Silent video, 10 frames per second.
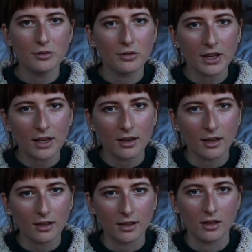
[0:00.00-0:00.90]
fair
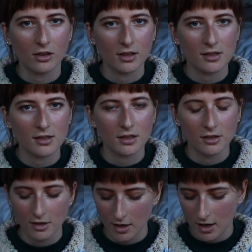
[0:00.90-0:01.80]
owl in garter
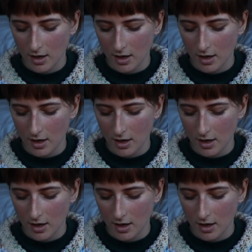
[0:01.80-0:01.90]
stitch?